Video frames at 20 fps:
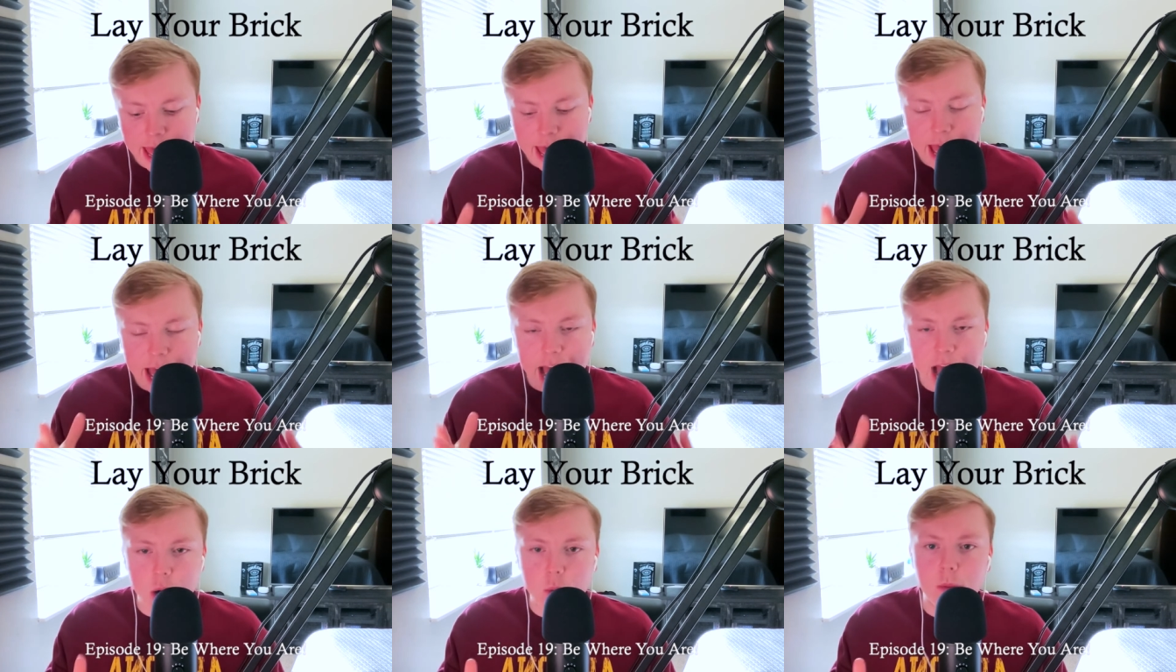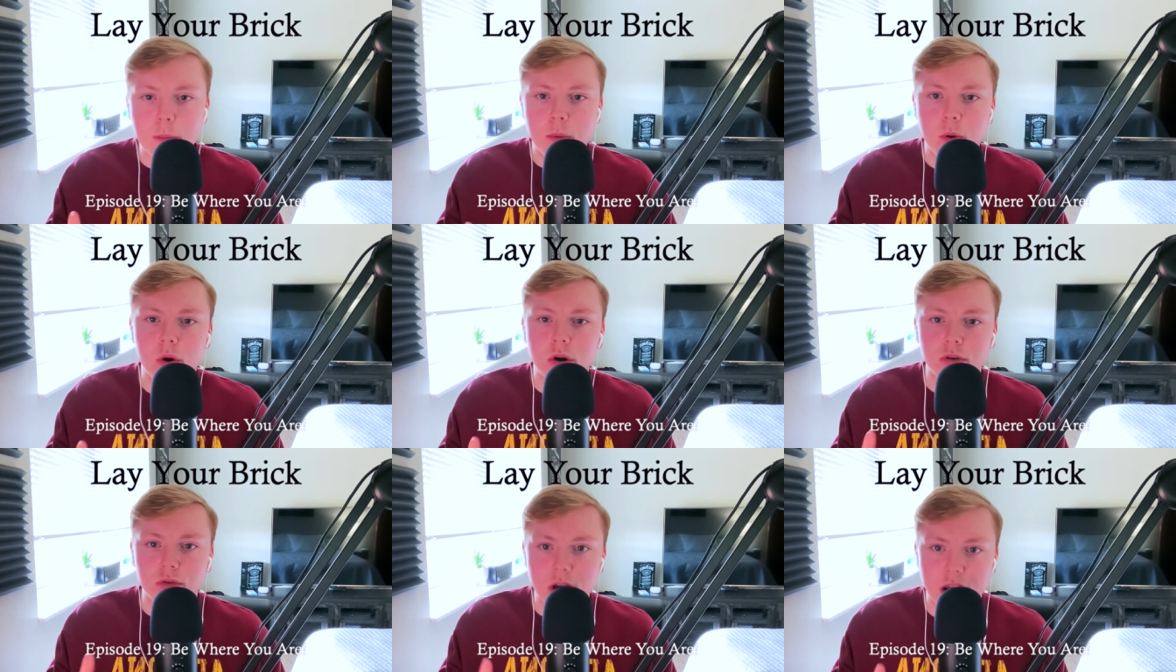how
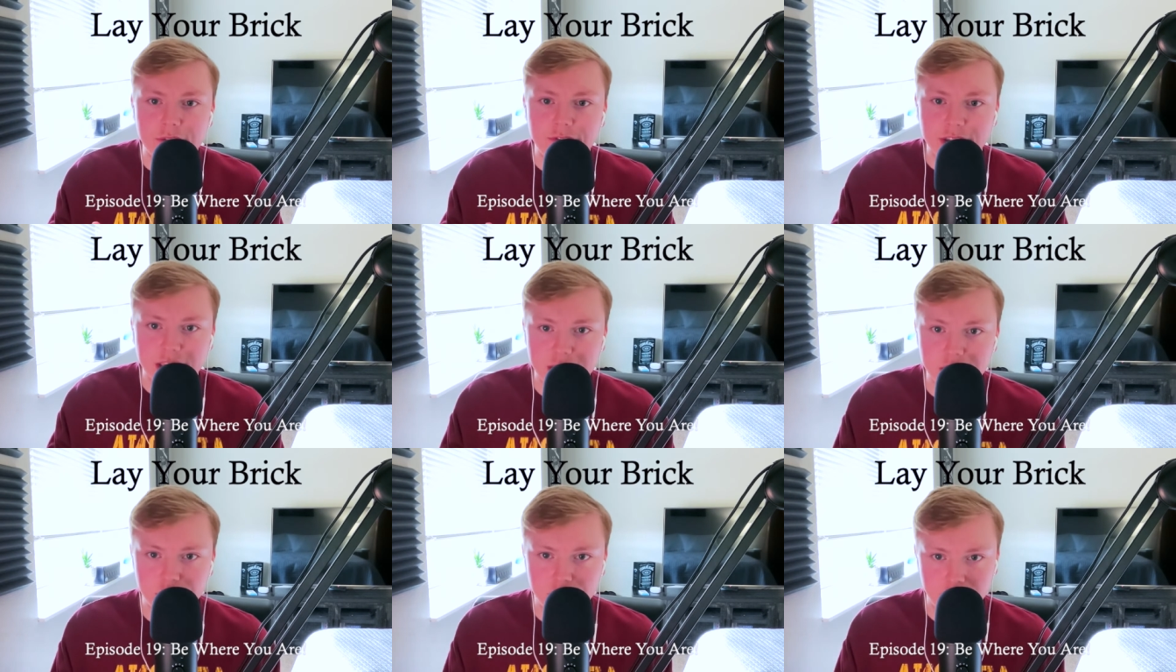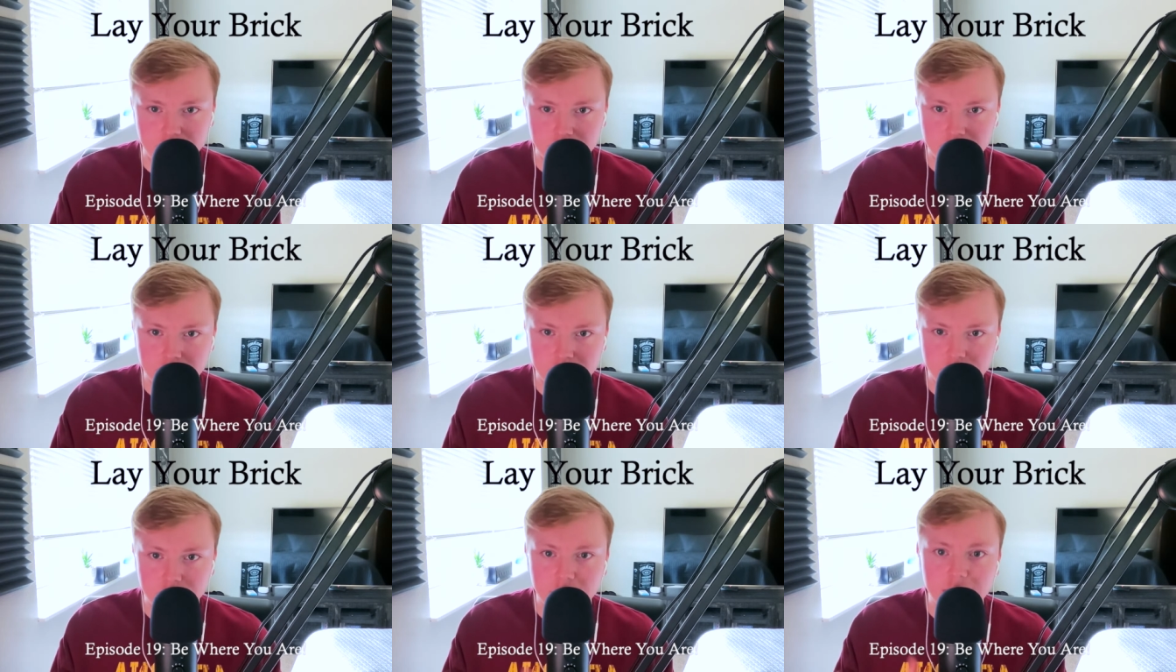important gratification
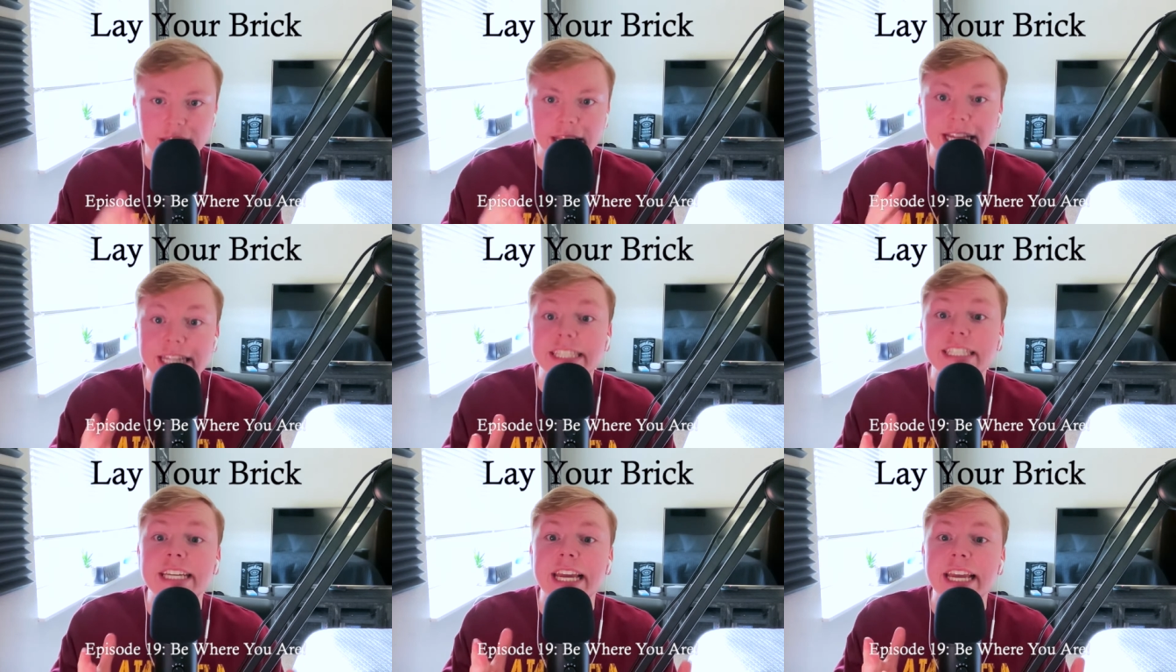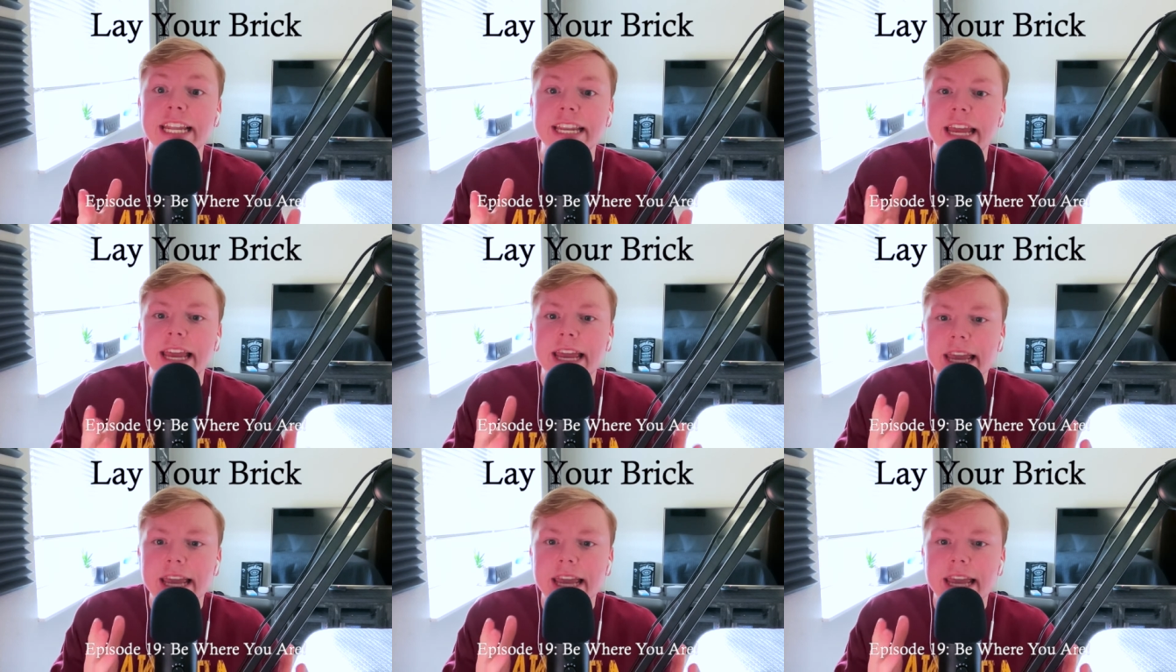is. Let's get